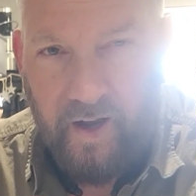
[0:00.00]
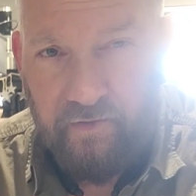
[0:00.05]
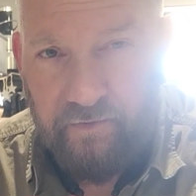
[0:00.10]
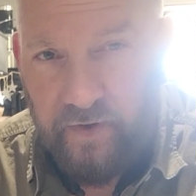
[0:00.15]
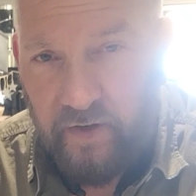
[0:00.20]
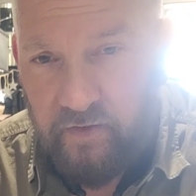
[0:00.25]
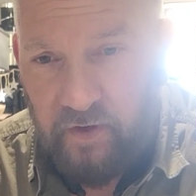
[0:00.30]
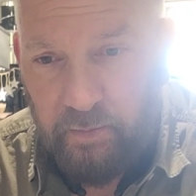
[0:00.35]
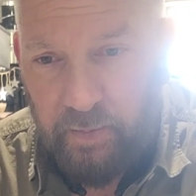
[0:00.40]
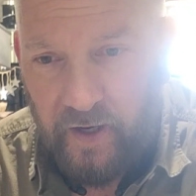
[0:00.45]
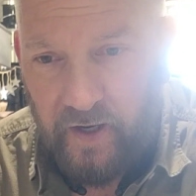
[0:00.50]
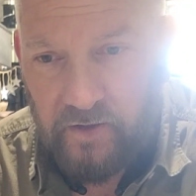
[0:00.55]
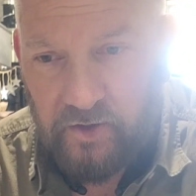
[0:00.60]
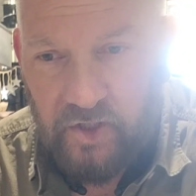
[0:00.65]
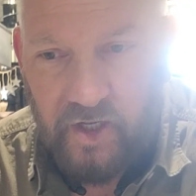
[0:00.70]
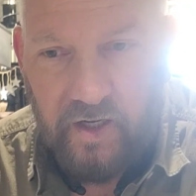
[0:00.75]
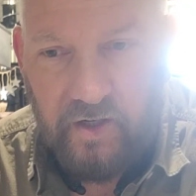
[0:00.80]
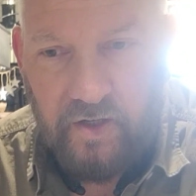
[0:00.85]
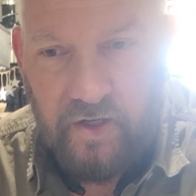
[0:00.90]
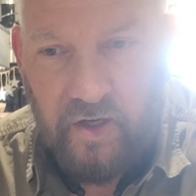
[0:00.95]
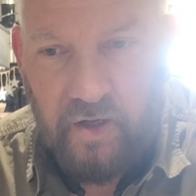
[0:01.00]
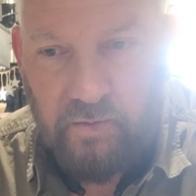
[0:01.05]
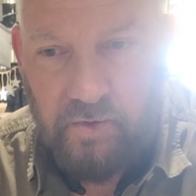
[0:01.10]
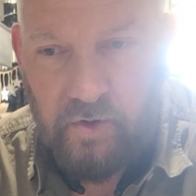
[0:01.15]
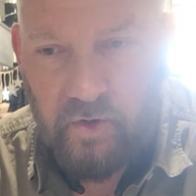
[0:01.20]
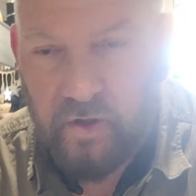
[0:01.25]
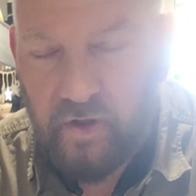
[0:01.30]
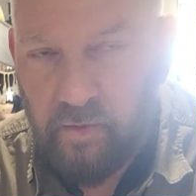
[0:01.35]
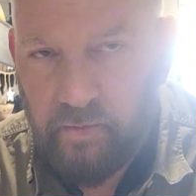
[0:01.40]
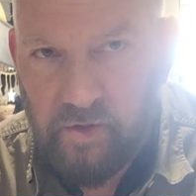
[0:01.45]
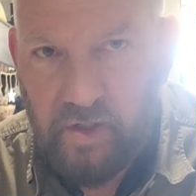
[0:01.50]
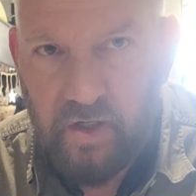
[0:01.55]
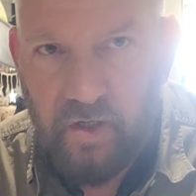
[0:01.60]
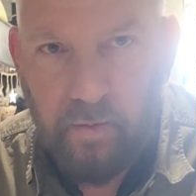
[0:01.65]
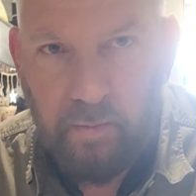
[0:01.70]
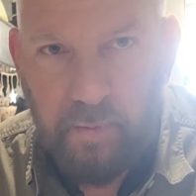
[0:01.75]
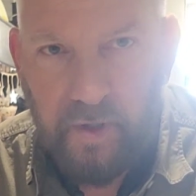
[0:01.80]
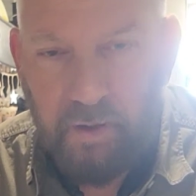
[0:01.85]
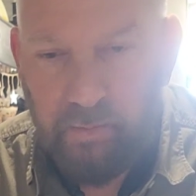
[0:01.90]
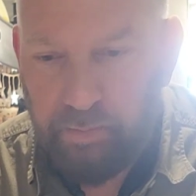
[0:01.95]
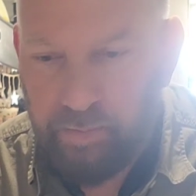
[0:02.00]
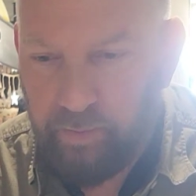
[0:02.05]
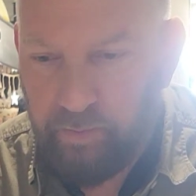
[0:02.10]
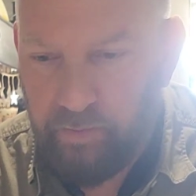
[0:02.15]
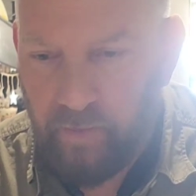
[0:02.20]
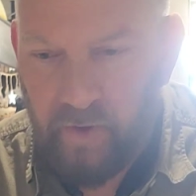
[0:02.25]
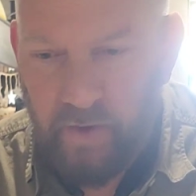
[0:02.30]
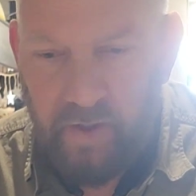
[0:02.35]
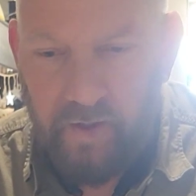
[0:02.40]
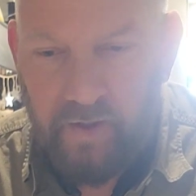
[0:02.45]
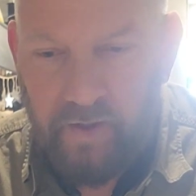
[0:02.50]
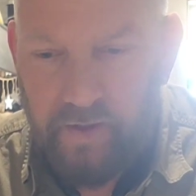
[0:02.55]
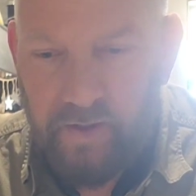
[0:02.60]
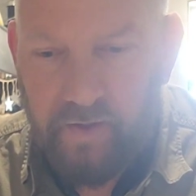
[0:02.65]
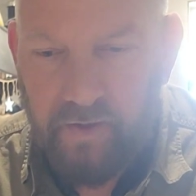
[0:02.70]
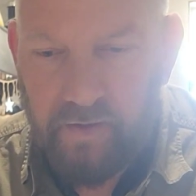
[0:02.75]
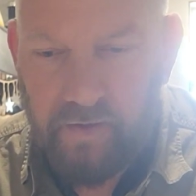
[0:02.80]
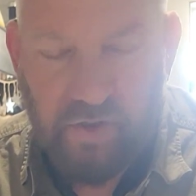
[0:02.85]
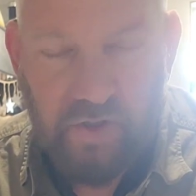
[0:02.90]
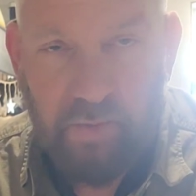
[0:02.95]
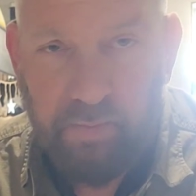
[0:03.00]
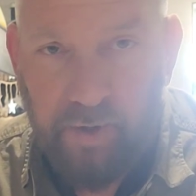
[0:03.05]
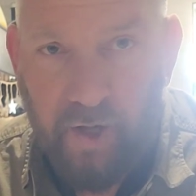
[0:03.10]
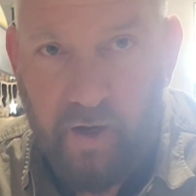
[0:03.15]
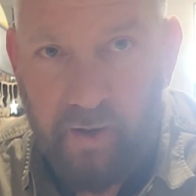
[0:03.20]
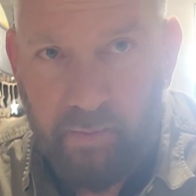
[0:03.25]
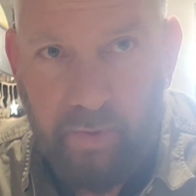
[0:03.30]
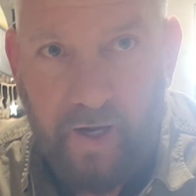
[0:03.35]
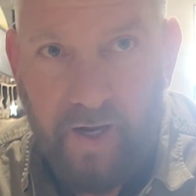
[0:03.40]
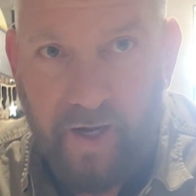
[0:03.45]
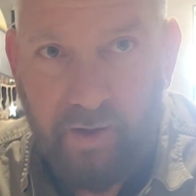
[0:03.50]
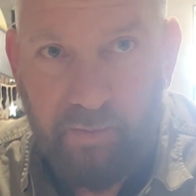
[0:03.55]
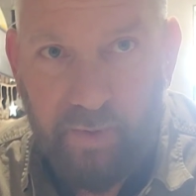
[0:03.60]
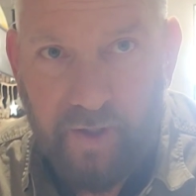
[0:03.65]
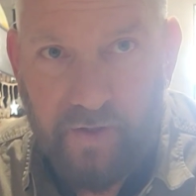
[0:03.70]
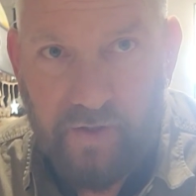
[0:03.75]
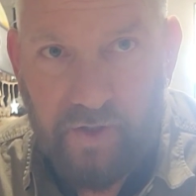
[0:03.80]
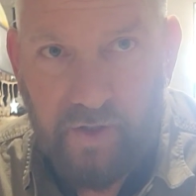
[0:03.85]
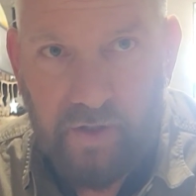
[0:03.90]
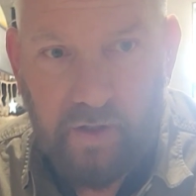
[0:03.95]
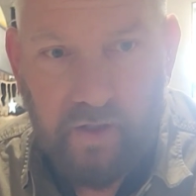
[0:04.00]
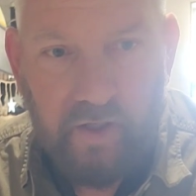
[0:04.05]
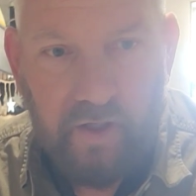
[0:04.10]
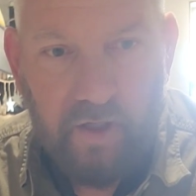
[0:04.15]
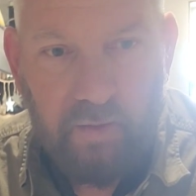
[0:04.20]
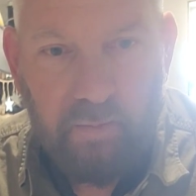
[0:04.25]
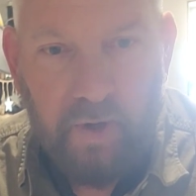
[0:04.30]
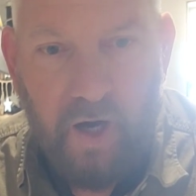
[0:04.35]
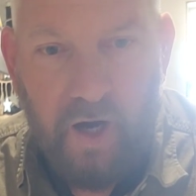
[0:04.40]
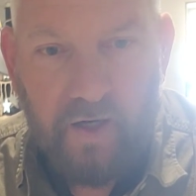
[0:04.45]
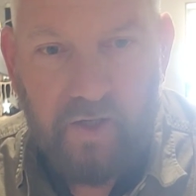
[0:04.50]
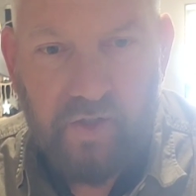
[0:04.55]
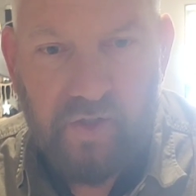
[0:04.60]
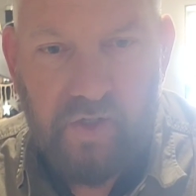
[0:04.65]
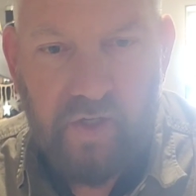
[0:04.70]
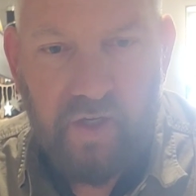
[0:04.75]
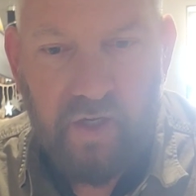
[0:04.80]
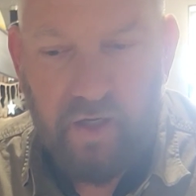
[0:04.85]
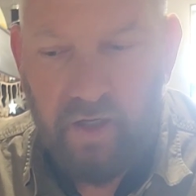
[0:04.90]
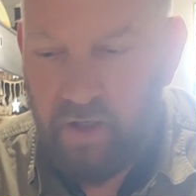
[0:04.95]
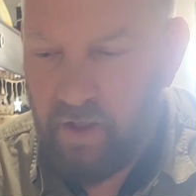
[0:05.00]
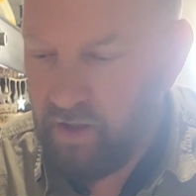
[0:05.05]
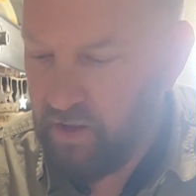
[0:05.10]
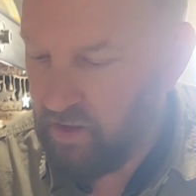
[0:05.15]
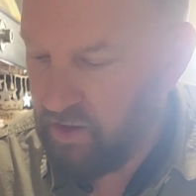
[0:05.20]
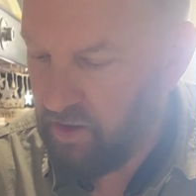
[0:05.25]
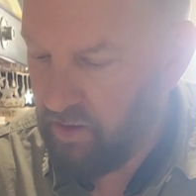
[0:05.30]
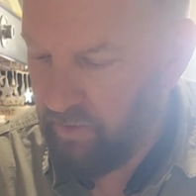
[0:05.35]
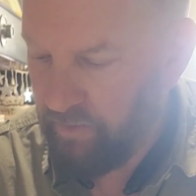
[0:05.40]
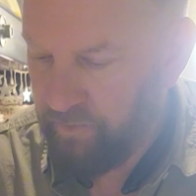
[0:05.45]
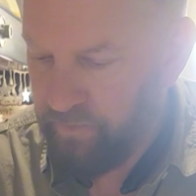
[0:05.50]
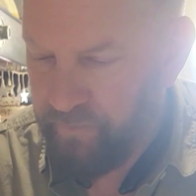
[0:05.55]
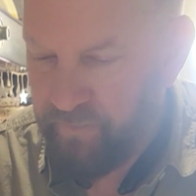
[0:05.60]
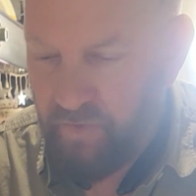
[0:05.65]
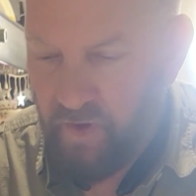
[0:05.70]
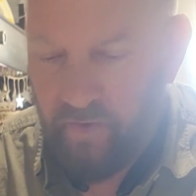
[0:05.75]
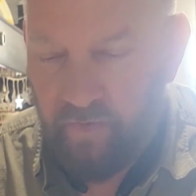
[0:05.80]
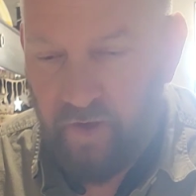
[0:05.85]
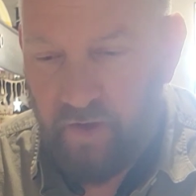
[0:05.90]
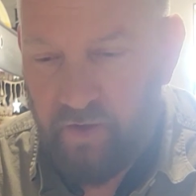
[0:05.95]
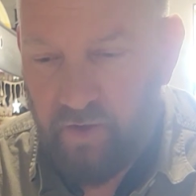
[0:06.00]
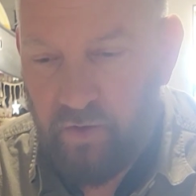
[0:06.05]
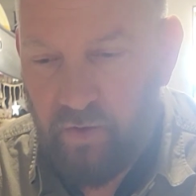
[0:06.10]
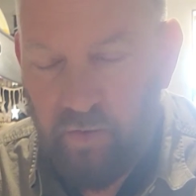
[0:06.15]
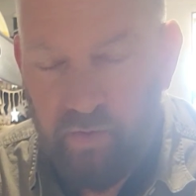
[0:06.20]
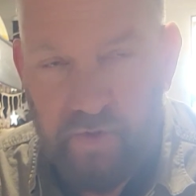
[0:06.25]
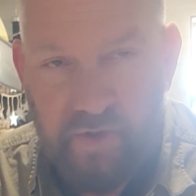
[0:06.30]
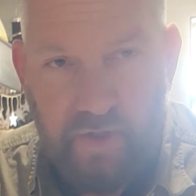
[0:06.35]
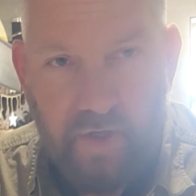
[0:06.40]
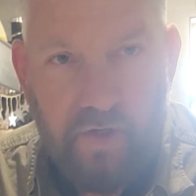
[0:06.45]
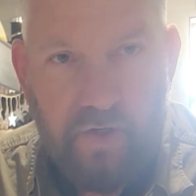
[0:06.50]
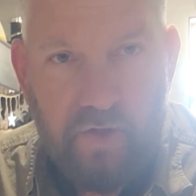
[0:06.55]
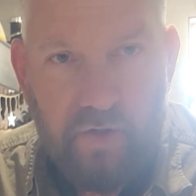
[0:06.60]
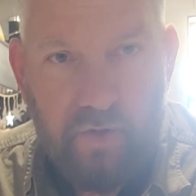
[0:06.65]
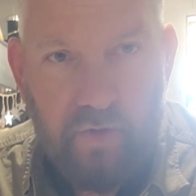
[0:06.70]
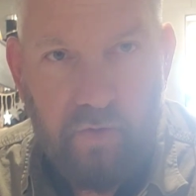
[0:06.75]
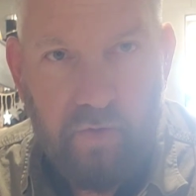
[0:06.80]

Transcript: it 50 pounds at a time, so it comes in a big Ziploc bag, basically, in a box. And they do send you